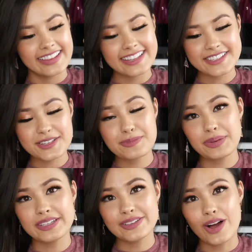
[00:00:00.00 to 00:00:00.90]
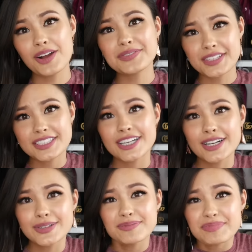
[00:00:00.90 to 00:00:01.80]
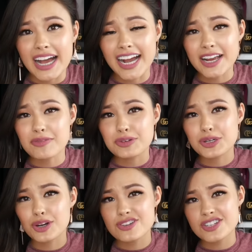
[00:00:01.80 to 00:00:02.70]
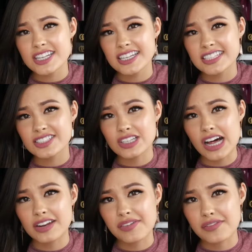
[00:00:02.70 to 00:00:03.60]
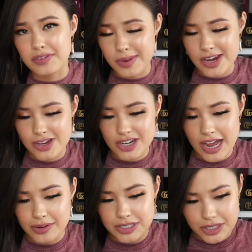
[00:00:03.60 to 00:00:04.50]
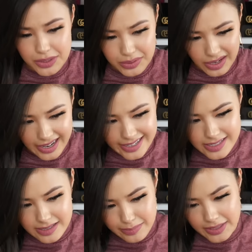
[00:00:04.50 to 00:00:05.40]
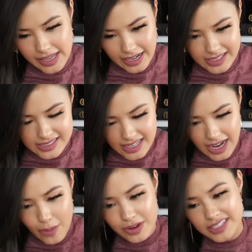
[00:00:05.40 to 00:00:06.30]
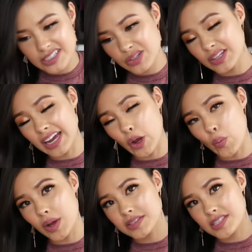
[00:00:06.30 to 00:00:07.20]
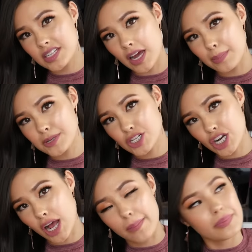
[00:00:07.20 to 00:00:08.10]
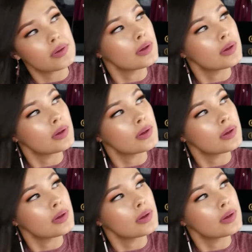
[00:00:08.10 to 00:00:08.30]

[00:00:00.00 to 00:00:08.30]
has been a long video. I regurgitated a lot of information out to you guys, but like I said, I wanted to do like a one-stop shop